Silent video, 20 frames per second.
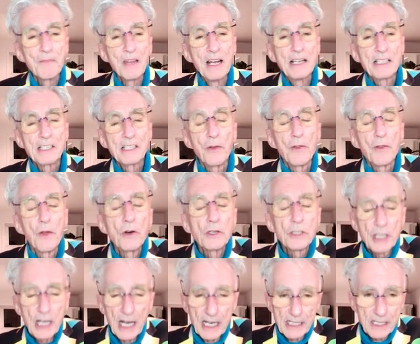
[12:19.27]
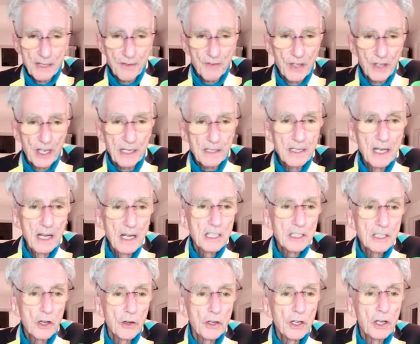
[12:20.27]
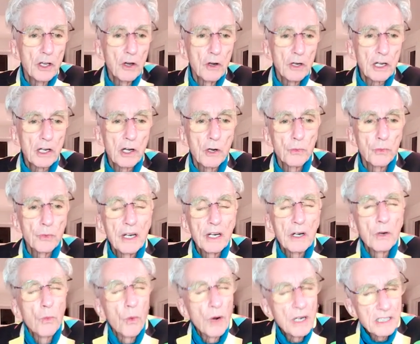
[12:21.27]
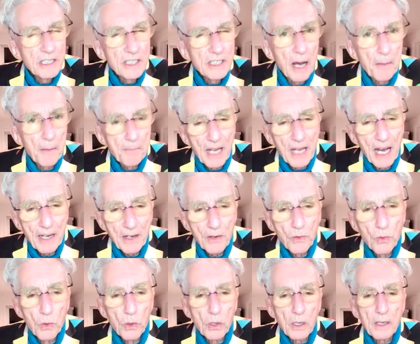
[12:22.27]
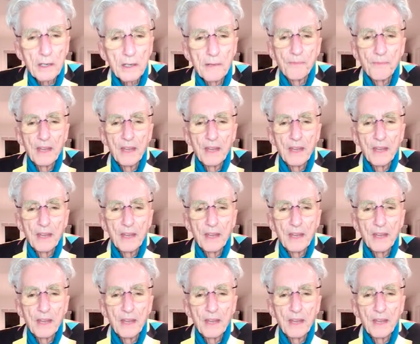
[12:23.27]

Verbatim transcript: so those kinds of things so you go to careeronestop.org